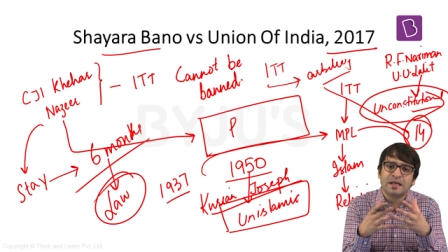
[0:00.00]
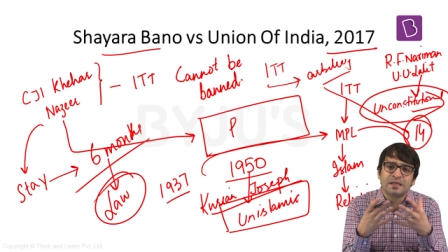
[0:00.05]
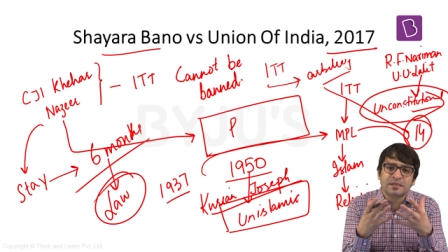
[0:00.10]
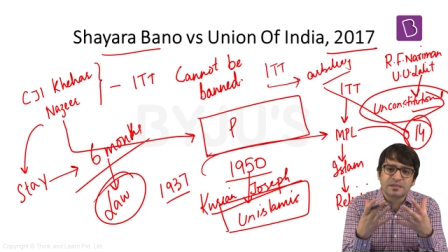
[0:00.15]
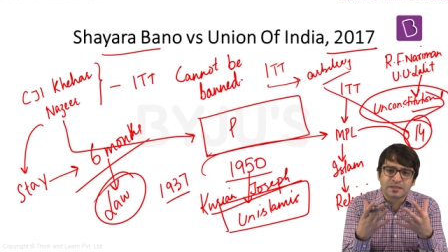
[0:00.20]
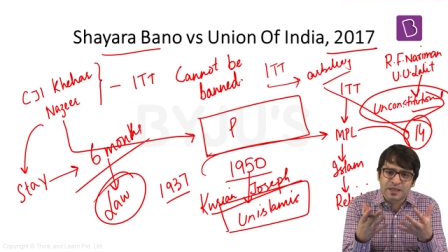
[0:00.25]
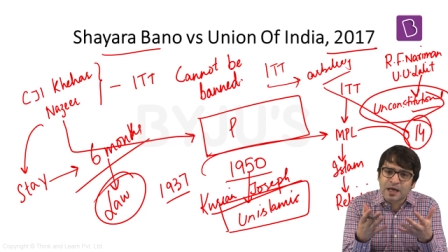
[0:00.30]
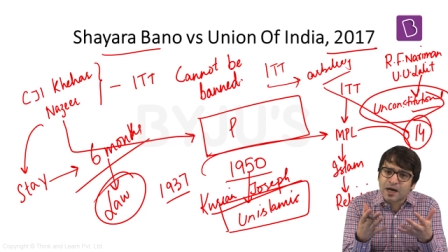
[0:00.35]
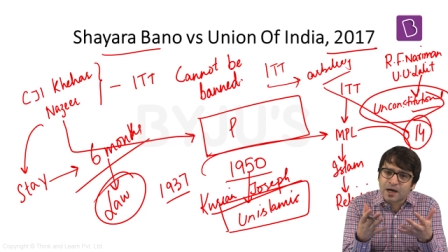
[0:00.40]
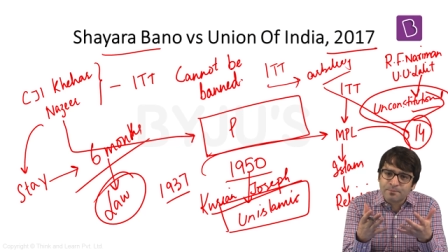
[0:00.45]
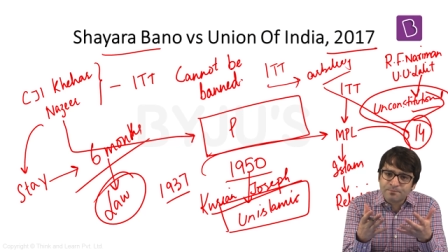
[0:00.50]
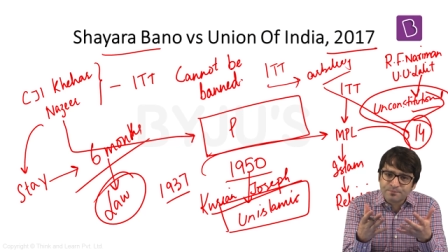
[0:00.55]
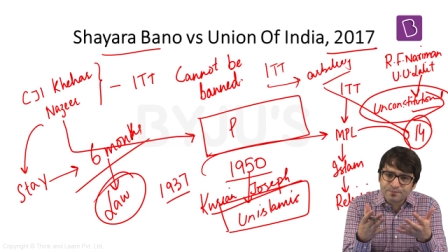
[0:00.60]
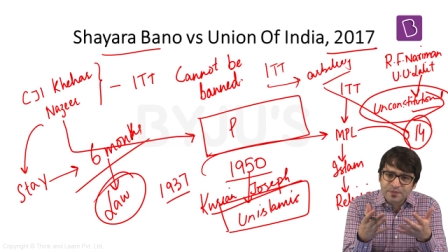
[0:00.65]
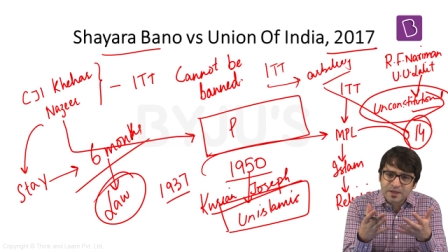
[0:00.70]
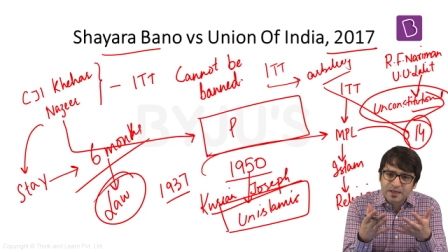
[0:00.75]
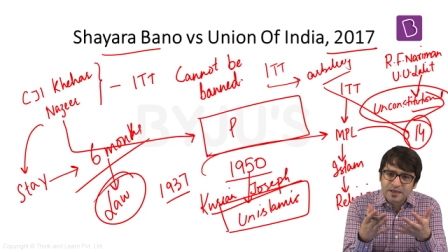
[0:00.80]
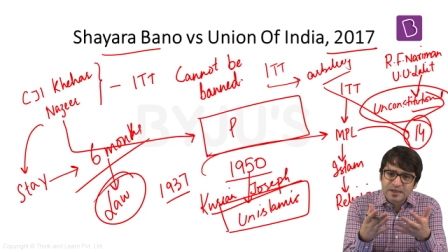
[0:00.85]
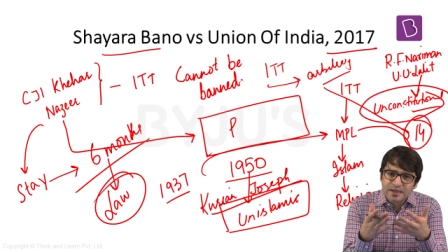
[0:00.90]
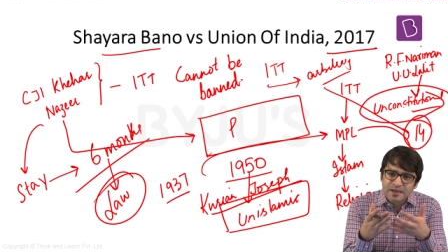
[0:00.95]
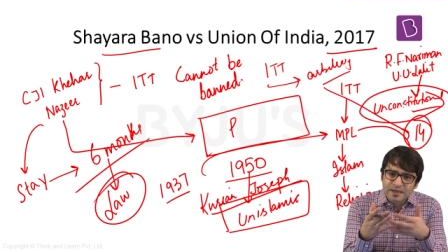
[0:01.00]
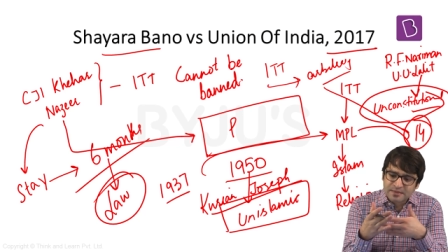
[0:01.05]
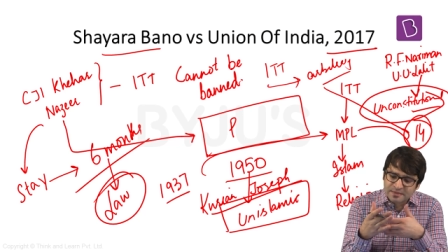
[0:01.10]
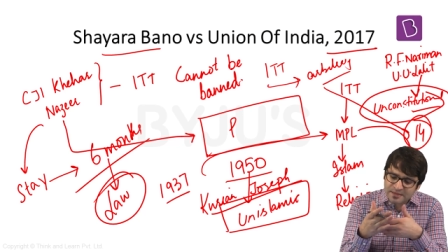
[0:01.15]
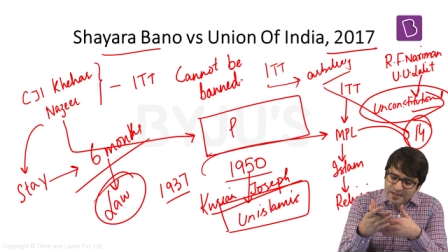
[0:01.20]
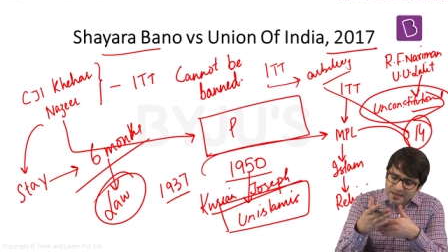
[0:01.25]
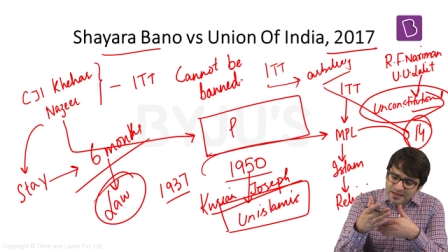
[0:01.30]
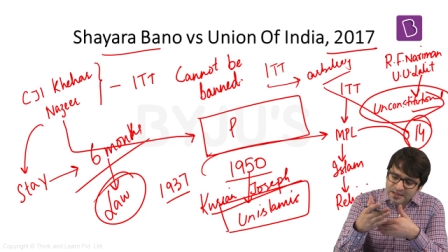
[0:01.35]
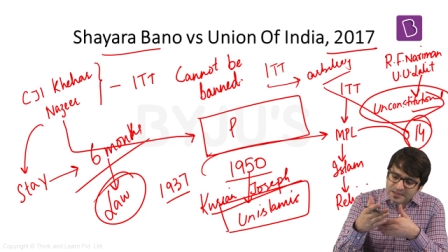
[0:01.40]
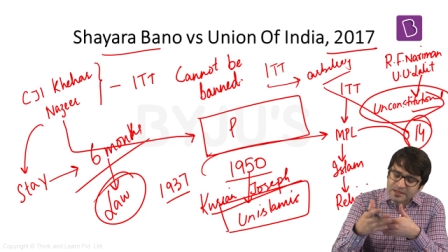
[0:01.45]
Islam,
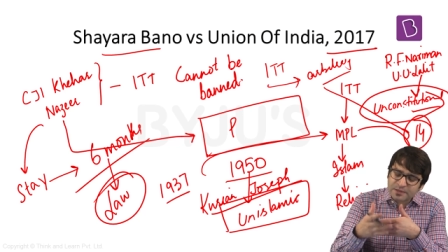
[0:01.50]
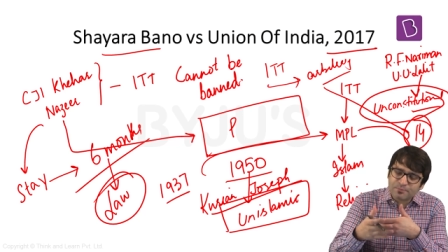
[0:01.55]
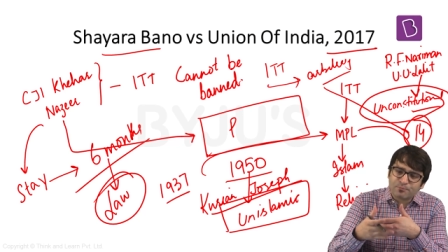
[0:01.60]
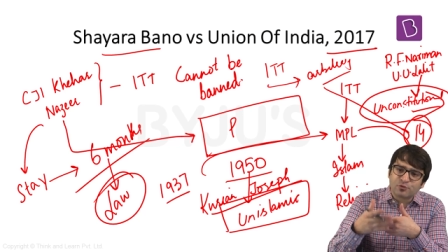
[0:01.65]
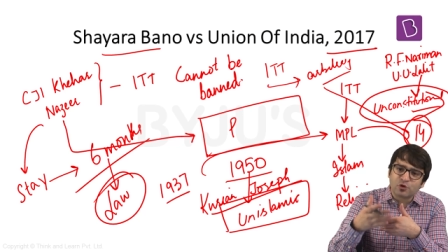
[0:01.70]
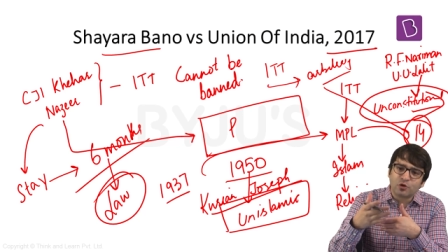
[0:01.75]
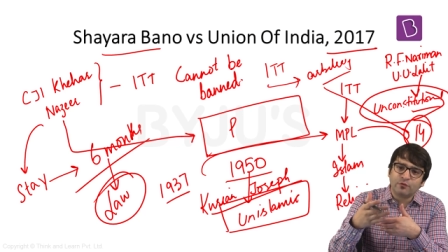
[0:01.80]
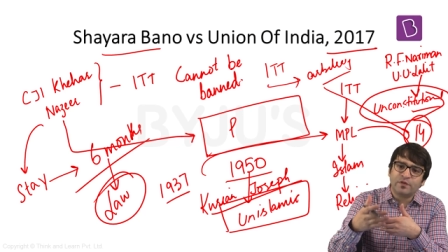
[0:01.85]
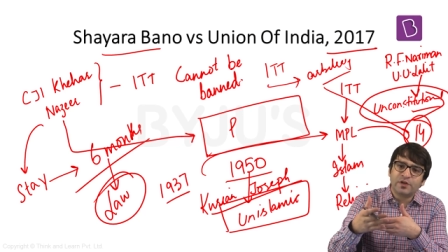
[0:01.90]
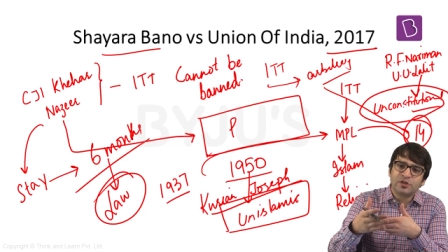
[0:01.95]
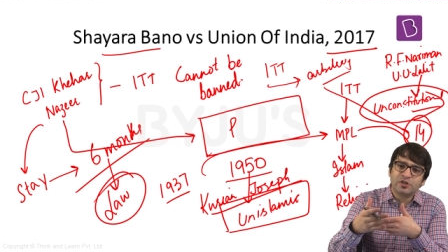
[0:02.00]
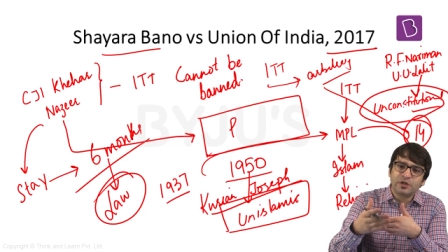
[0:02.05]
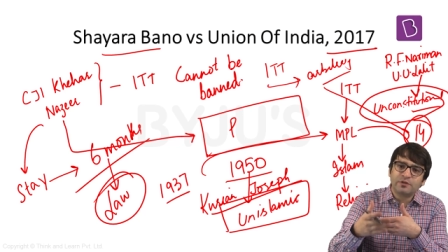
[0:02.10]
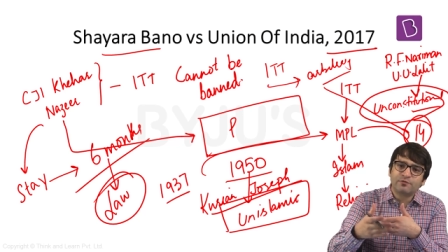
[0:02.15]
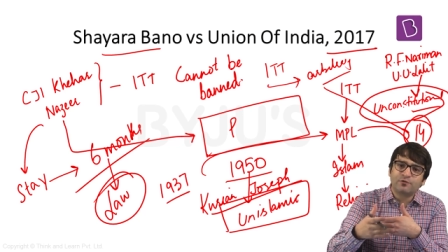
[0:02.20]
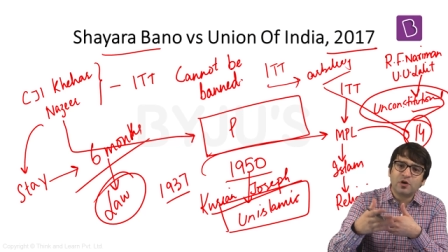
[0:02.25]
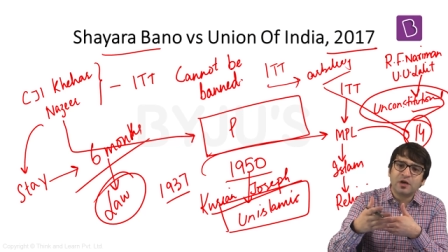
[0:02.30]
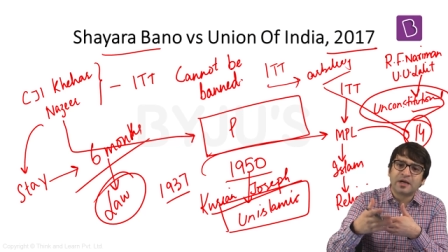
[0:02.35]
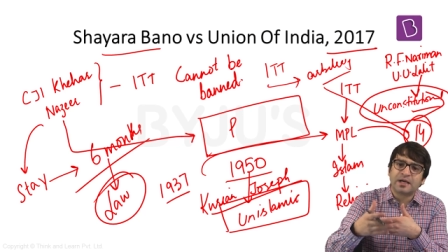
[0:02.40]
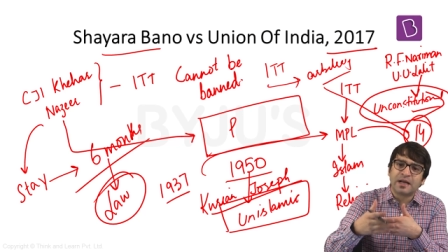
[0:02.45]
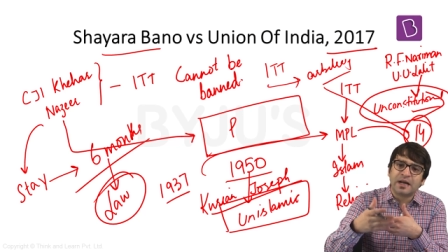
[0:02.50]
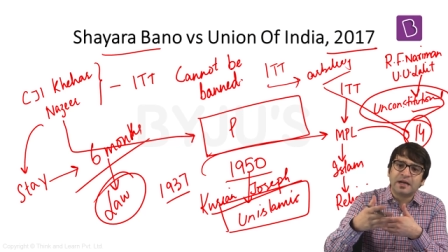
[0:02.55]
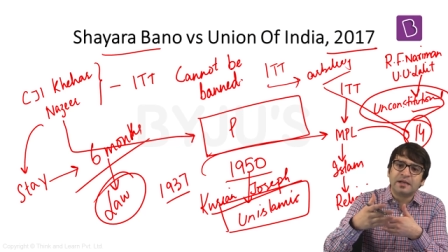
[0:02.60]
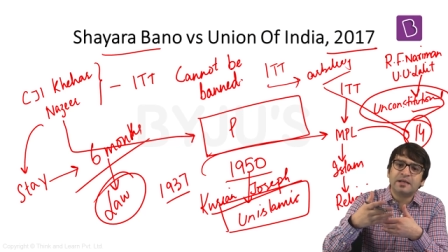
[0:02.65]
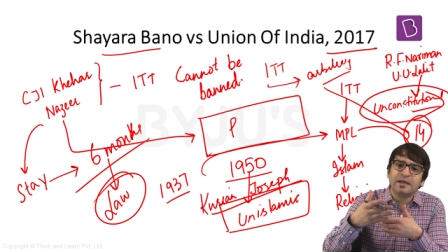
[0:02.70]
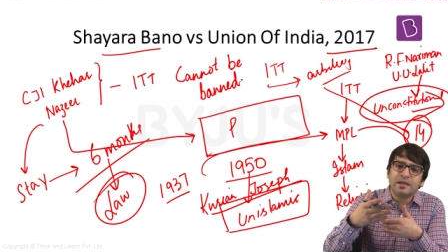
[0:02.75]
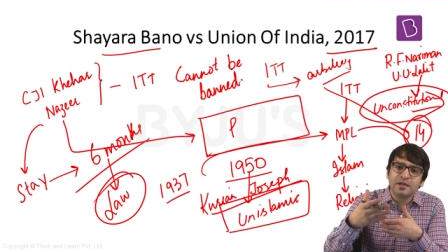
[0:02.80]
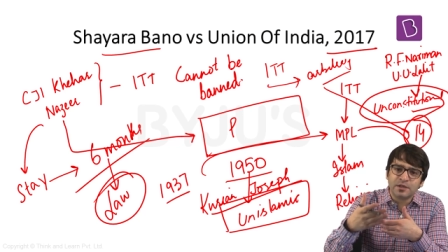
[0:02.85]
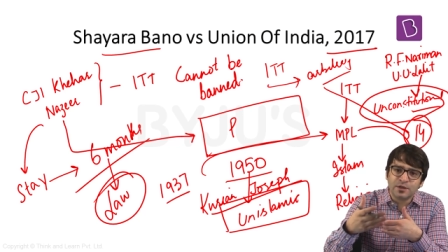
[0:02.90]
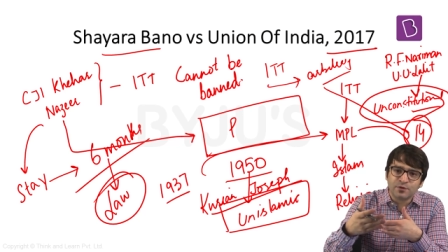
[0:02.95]
there is a provision for
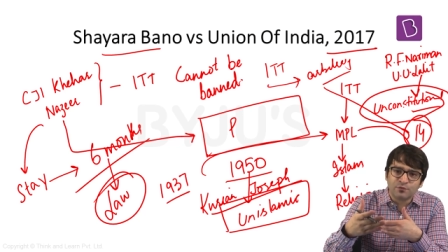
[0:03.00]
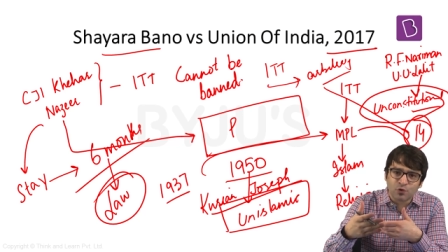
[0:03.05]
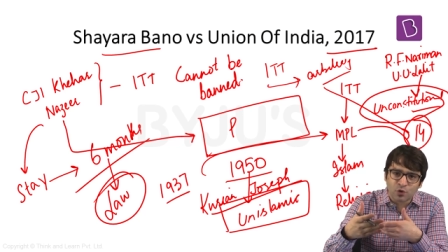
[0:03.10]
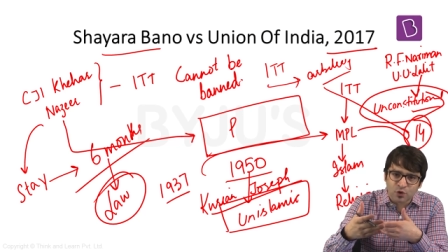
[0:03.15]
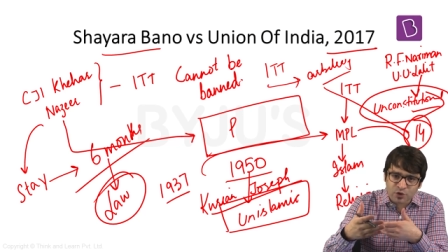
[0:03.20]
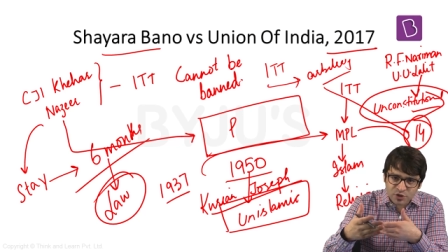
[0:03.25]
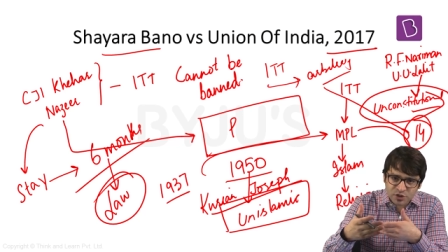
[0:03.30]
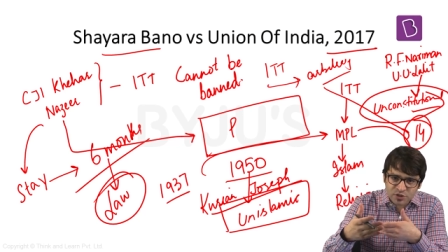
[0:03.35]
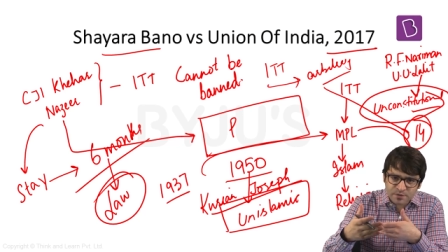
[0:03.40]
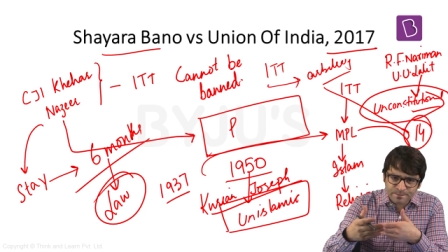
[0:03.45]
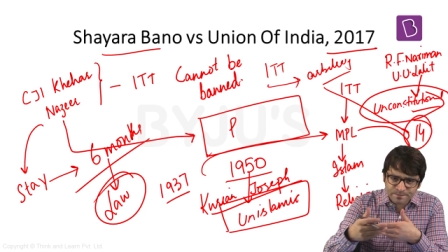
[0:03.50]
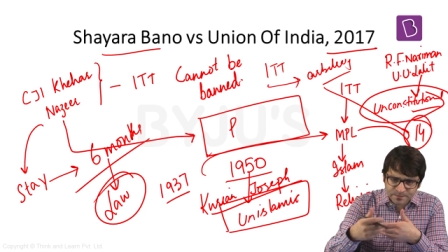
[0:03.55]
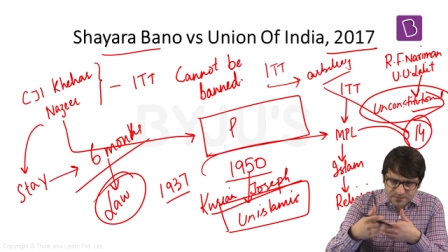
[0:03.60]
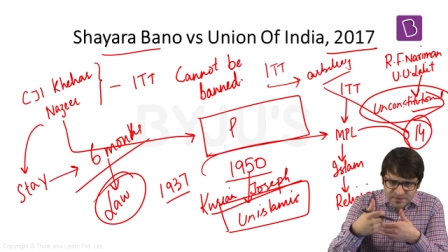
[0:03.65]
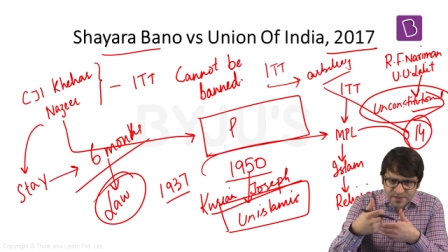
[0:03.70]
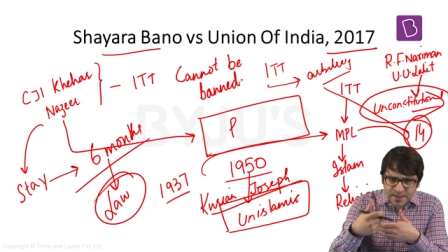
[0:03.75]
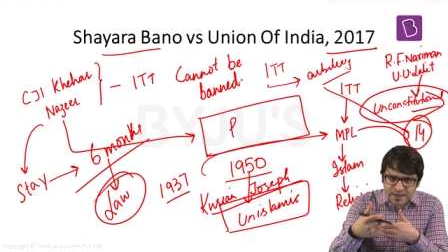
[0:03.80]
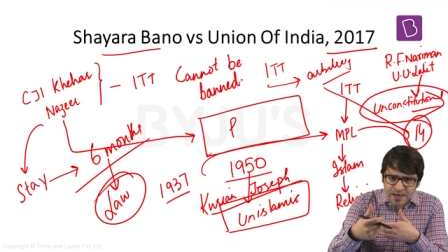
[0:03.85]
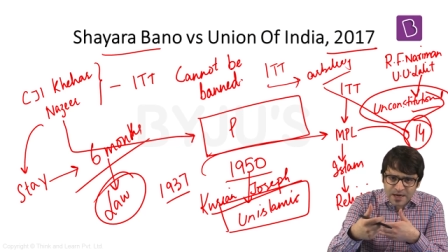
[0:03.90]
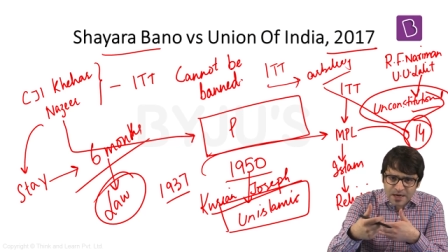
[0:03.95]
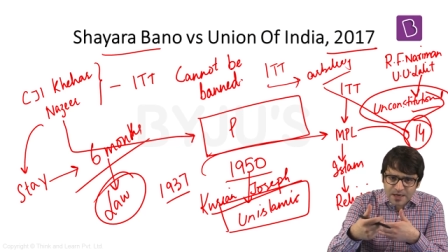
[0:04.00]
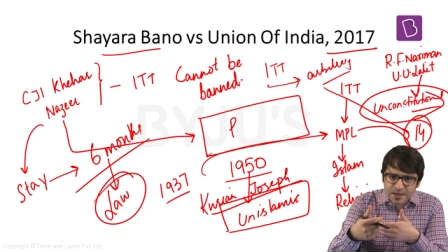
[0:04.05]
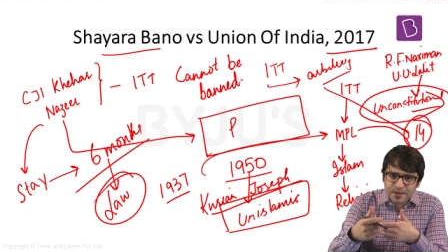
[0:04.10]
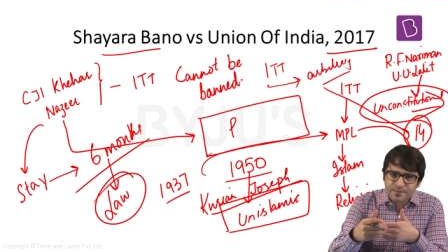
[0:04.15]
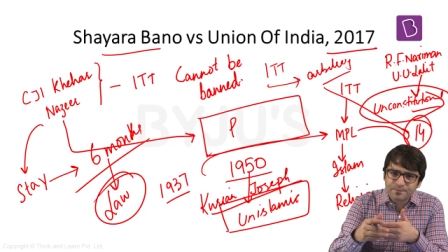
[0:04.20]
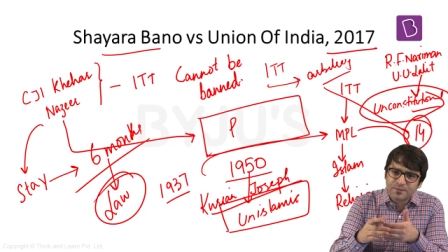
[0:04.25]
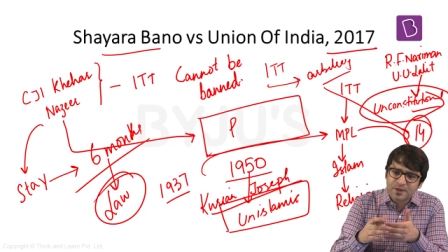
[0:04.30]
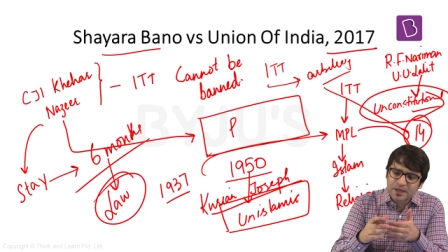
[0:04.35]
granting divorce talaq.